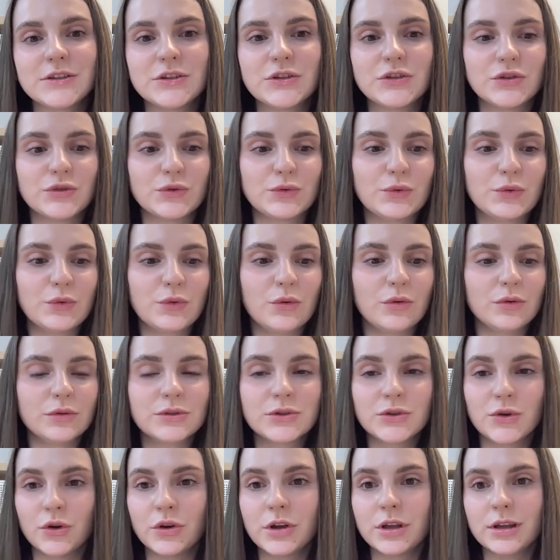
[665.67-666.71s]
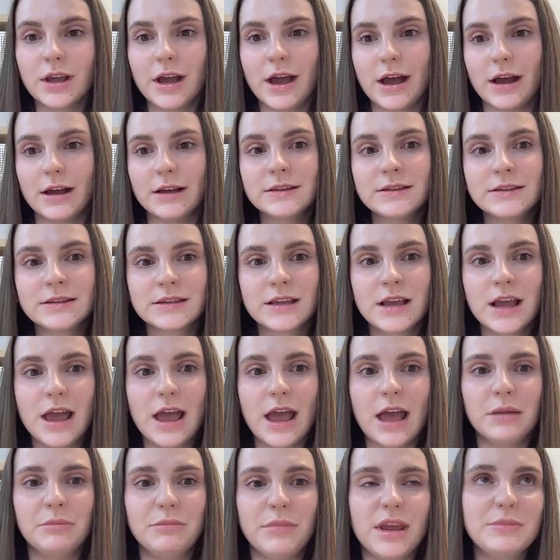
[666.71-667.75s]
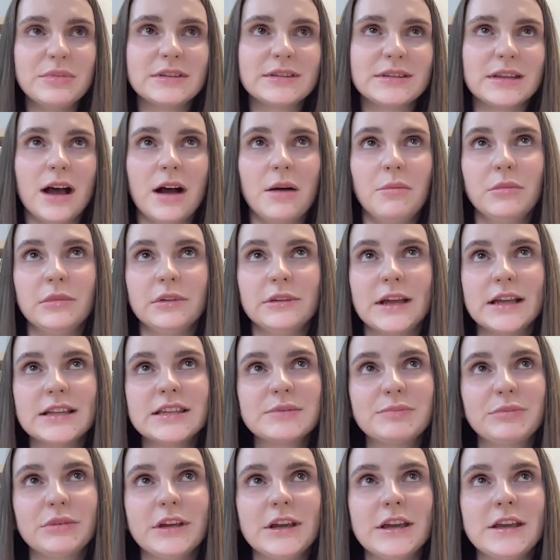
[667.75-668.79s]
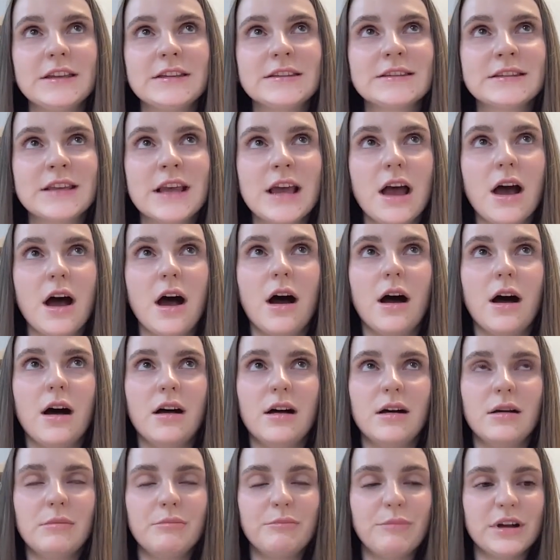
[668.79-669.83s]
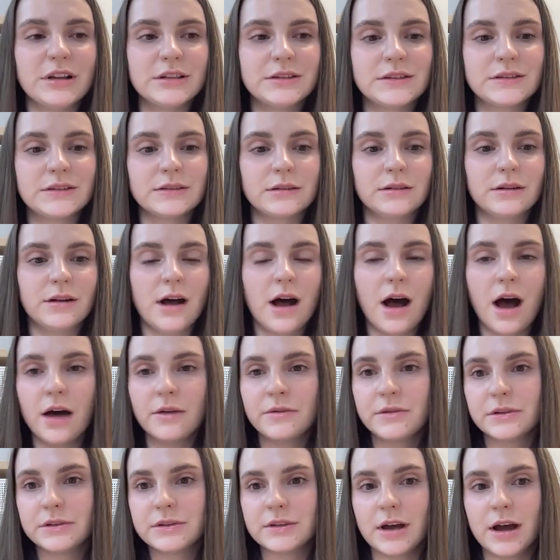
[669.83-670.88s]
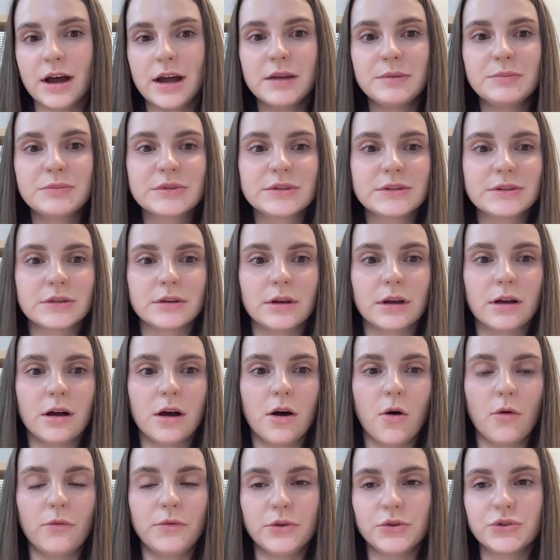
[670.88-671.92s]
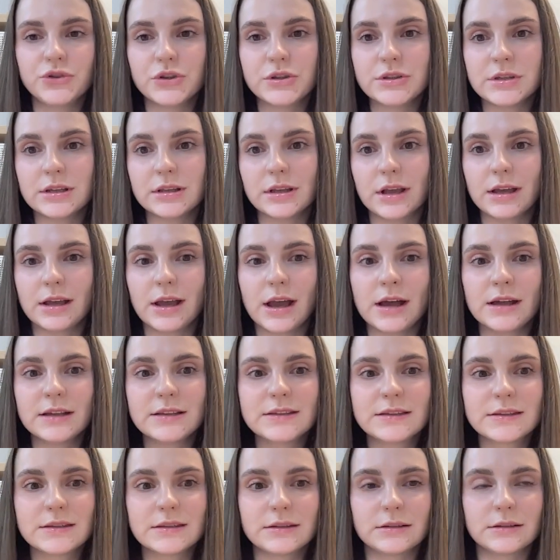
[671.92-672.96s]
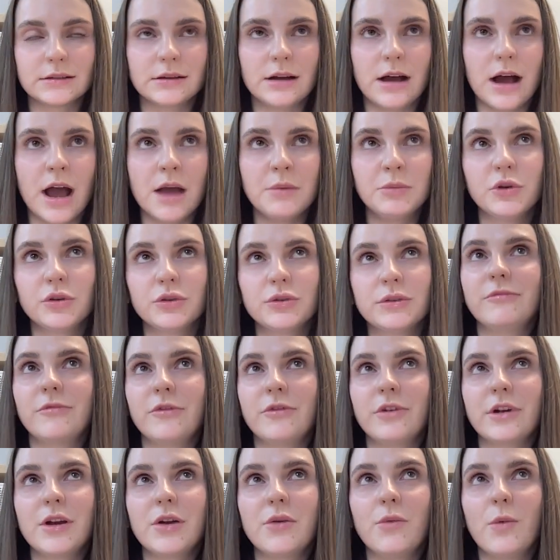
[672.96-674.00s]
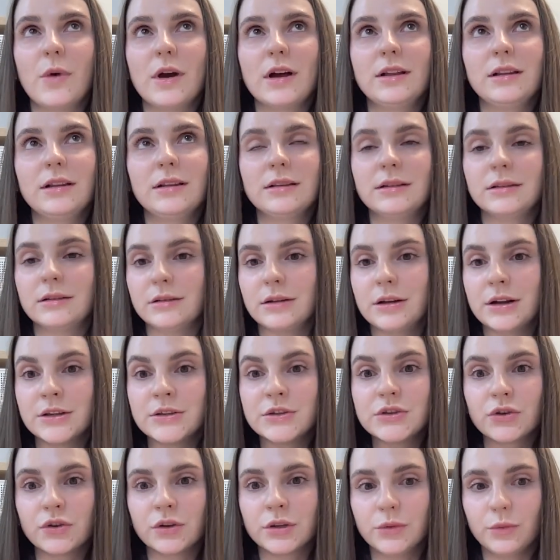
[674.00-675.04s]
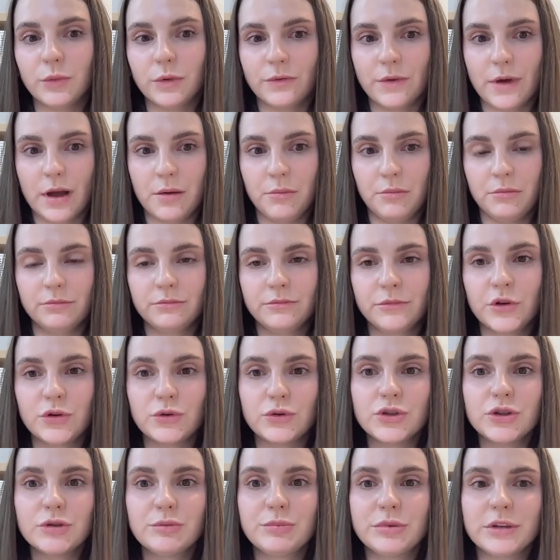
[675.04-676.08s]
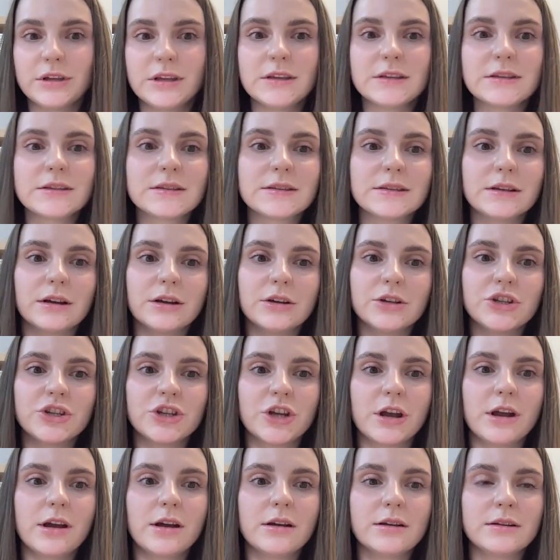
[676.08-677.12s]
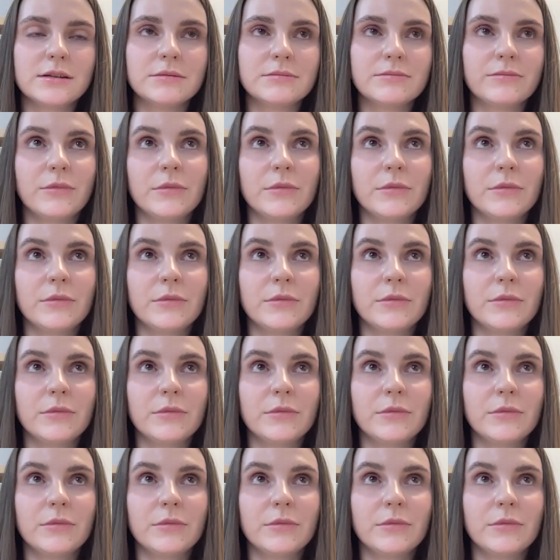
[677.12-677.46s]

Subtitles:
to talking heads and maybe some let's plays, but other types of UGC-like ads, I'm not very well concerned with them. Could you please share